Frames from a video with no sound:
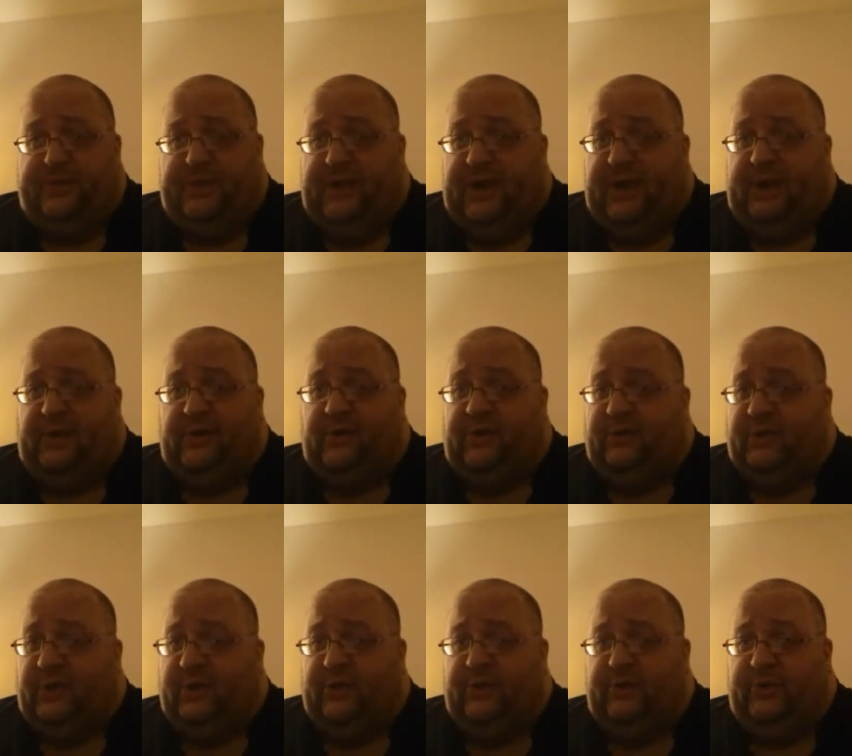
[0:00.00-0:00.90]
the narrow
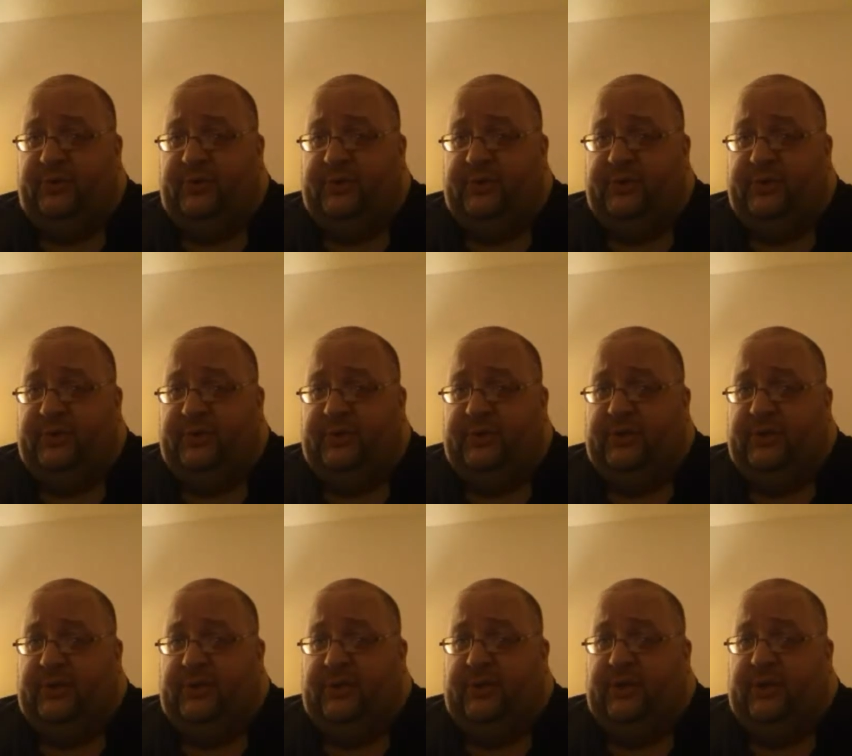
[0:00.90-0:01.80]
road.
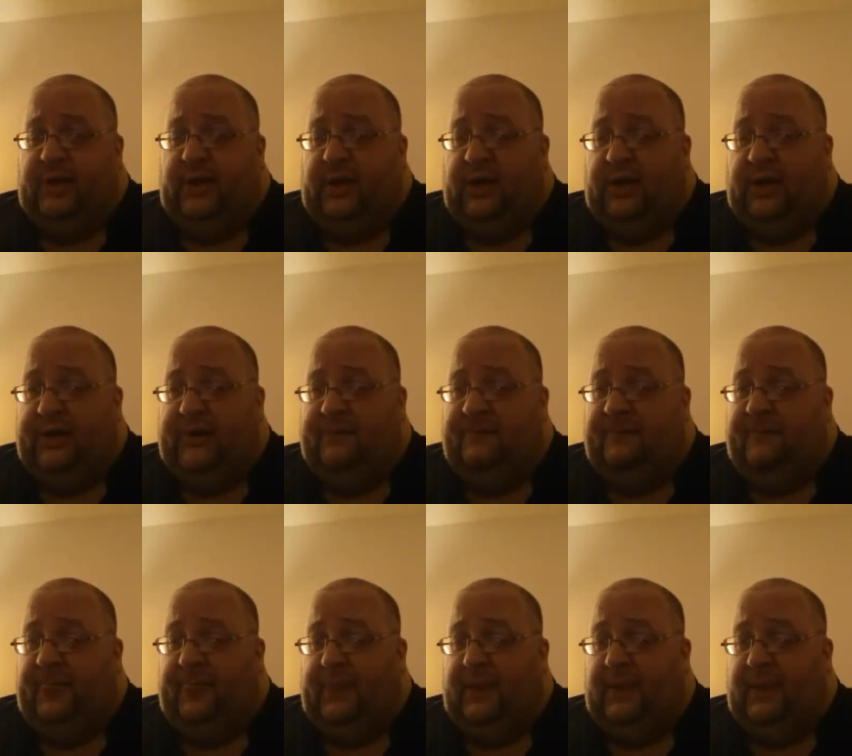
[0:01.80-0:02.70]

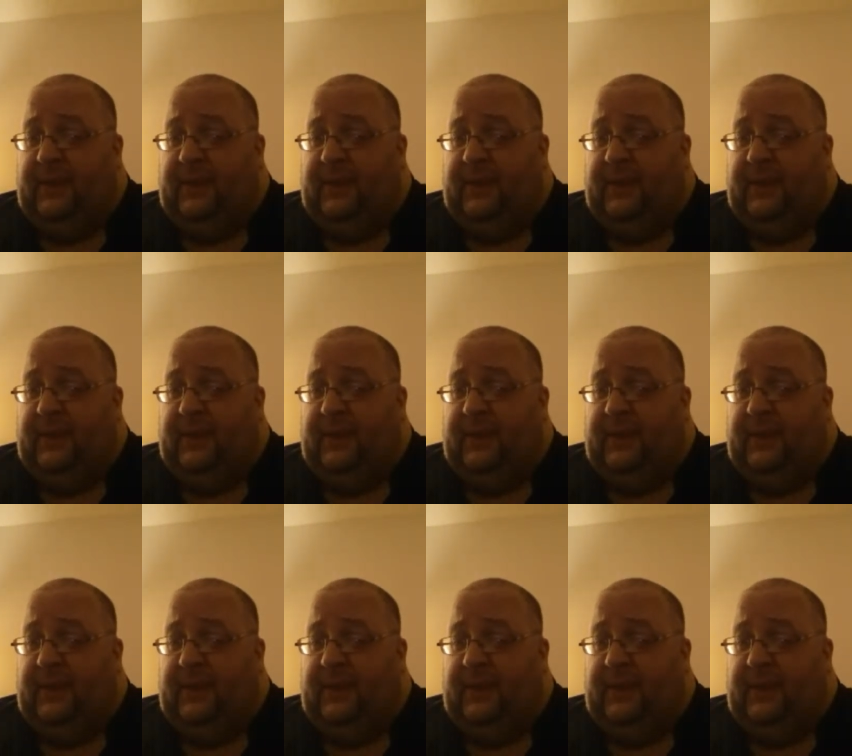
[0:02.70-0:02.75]
Um,